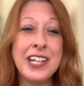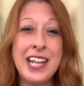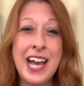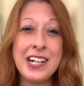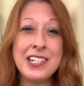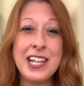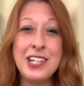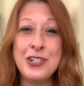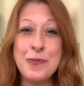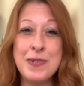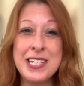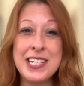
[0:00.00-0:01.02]
connect,
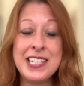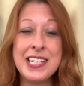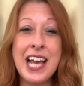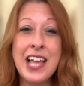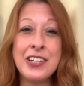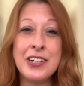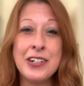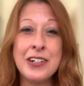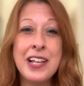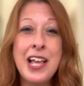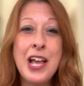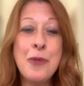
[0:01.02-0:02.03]
and do business
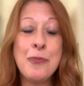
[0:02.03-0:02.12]
together,